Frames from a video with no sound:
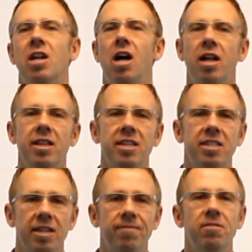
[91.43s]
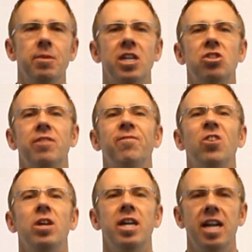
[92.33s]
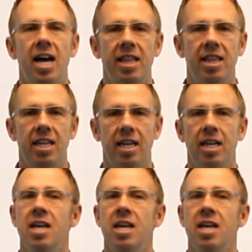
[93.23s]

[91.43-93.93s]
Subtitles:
all this information for nothing.